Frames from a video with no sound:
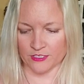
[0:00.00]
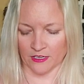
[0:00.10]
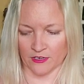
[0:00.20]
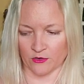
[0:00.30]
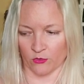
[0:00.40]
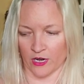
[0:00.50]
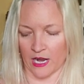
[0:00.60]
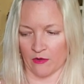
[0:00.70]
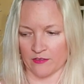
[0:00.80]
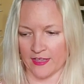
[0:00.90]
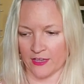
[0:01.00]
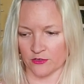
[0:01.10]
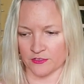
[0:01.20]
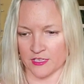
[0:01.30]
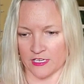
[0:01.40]
done or how I've
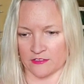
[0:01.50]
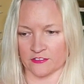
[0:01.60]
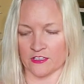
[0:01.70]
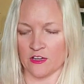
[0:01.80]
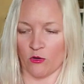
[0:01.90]
handled things,